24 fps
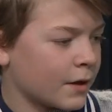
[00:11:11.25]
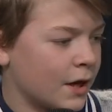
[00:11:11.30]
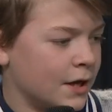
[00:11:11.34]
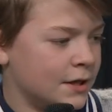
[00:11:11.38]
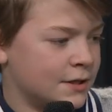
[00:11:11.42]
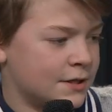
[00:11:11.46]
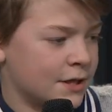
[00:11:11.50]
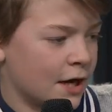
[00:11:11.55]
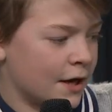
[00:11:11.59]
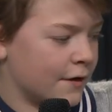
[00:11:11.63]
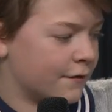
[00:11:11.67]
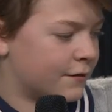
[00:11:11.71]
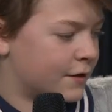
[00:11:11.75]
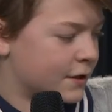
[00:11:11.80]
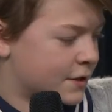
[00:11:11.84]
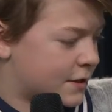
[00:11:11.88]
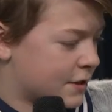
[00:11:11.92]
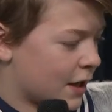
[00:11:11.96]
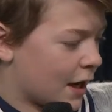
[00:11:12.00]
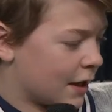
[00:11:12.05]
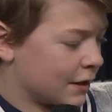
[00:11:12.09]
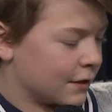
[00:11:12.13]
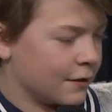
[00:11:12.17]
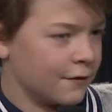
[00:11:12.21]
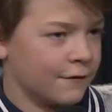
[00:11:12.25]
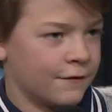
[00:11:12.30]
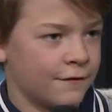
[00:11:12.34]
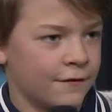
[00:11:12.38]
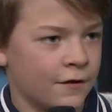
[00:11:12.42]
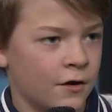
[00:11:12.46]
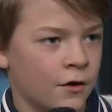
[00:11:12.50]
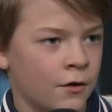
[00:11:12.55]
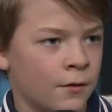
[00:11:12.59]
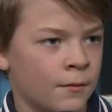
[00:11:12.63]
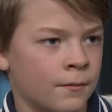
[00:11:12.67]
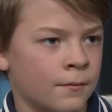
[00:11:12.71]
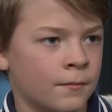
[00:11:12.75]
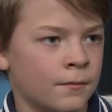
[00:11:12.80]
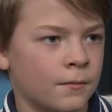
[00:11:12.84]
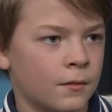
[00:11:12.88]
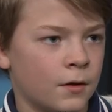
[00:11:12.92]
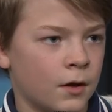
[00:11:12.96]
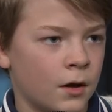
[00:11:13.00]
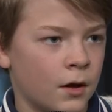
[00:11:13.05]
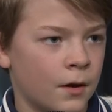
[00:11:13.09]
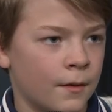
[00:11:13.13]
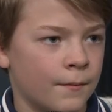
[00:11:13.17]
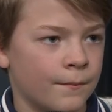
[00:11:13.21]
instead of the silent film,
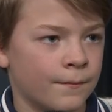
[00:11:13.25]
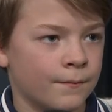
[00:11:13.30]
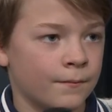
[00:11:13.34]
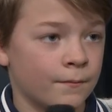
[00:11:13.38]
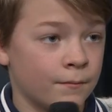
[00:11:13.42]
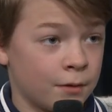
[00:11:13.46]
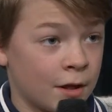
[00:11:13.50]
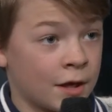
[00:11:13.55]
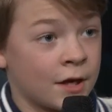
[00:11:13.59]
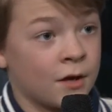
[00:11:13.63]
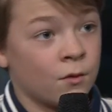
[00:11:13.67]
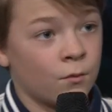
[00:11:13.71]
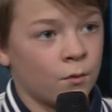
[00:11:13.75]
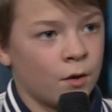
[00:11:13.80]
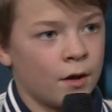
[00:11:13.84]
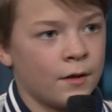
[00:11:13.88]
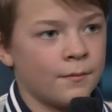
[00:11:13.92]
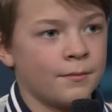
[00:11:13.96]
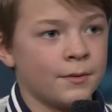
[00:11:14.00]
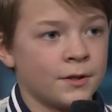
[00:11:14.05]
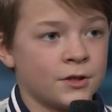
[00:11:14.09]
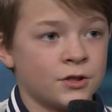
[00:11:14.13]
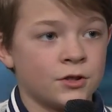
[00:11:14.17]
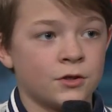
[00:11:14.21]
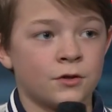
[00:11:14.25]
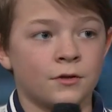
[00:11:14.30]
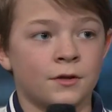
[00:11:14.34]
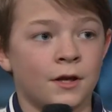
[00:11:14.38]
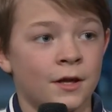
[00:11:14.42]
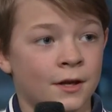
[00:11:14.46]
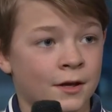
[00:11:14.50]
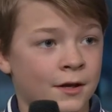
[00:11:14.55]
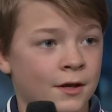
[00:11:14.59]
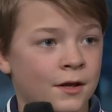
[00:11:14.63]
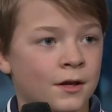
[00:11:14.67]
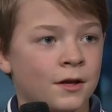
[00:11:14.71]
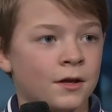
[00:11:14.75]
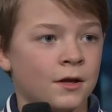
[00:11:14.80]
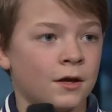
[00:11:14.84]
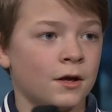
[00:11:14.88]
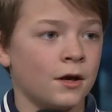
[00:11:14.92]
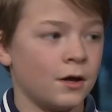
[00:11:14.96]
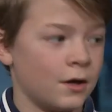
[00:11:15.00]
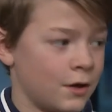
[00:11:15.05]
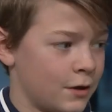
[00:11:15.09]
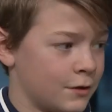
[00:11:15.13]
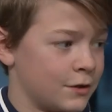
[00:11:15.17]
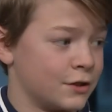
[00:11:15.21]
um, black and white picture that
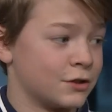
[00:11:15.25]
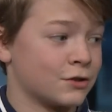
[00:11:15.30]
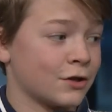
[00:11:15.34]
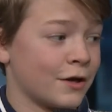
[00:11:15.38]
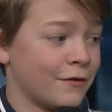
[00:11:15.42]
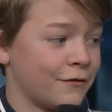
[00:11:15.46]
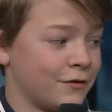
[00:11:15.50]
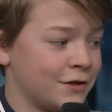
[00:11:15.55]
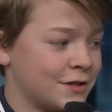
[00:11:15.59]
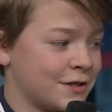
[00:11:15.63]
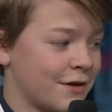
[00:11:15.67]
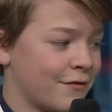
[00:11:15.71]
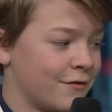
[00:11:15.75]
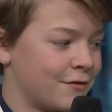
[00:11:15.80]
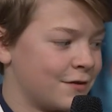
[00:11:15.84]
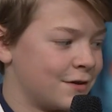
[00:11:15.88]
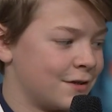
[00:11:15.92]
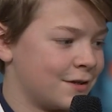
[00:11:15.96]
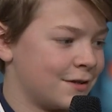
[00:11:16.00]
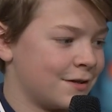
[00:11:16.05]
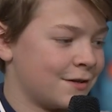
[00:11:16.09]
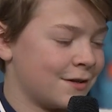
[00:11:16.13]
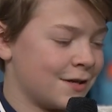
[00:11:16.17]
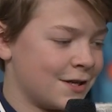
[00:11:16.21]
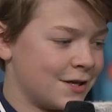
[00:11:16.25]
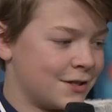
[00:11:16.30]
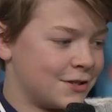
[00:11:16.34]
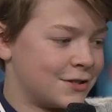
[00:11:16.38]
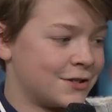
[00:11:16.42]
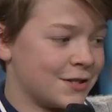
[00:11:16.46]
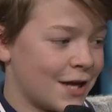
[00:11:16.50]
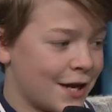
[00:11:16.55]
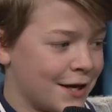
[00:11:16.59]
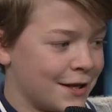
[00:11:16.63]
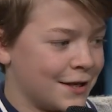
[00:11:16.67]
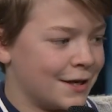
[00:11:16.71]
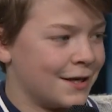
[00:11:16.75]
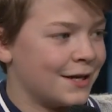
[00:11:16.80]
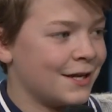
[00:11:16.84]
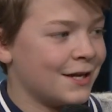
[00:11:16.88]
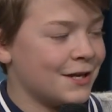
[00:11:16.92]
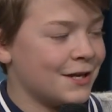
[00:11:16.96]
uh, the 77 is set in.